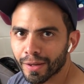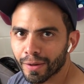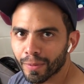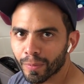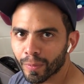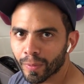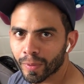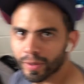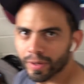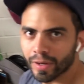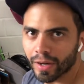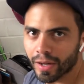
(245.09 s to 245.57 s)

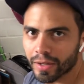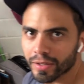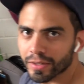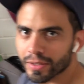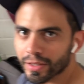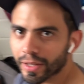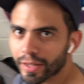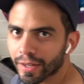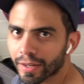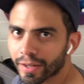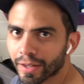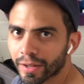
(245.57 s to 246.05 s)
one night
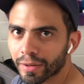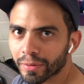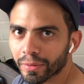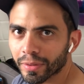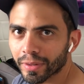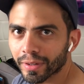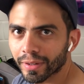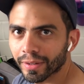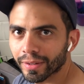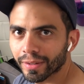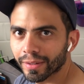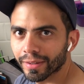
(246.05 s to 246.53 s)
stand kind of
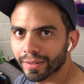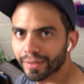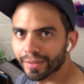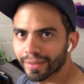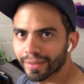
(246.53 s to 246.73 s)
thing.